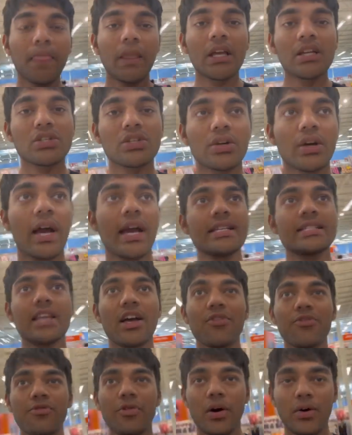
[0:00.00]
so guys
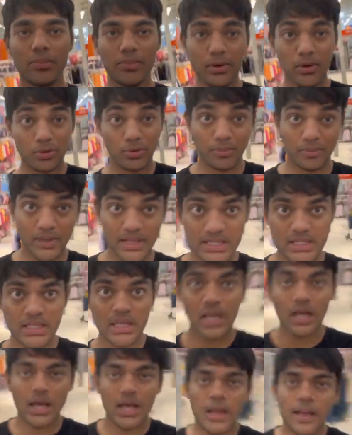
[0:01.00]
i found my roommates
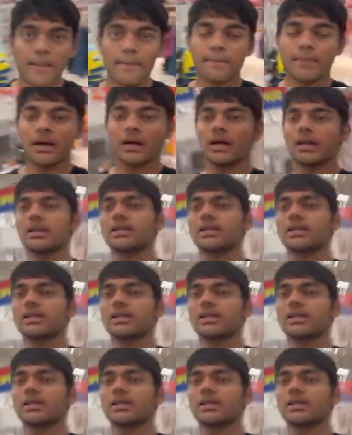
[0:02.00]
but